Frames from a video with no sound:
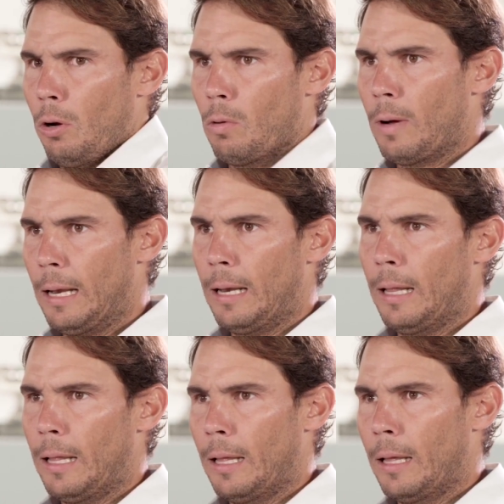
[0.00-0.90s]

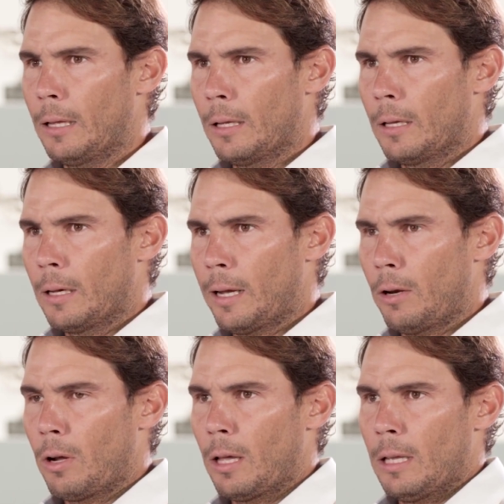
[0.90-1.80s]
rammed by this
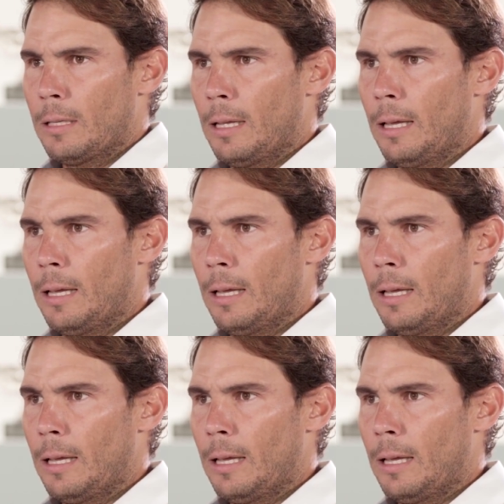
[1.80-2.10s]
situation.